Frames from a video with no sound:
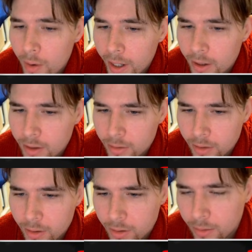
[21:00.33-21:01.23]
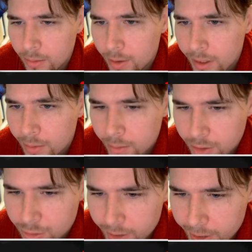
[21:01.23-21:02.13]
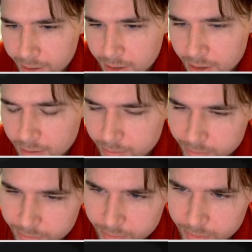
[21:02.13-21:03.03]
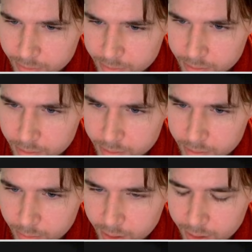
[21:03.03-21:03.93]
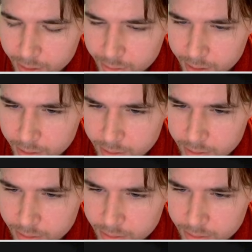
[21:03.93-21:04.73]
I don't want trades. Why did I do that?